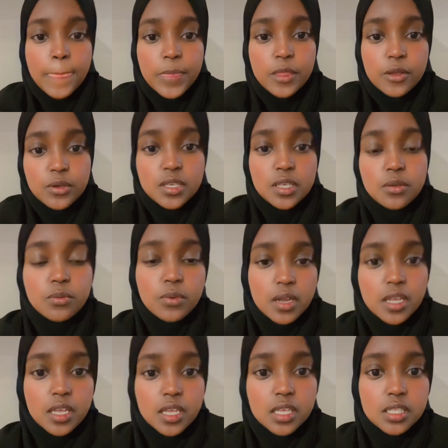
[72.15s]
So he
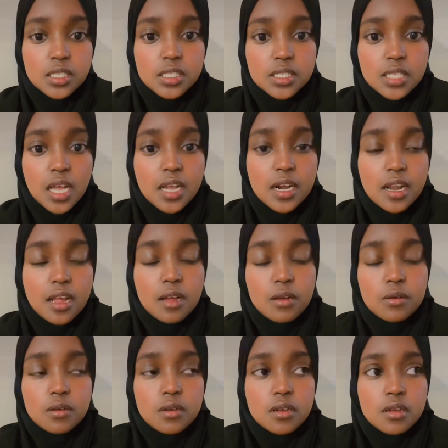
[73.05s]
went and sought out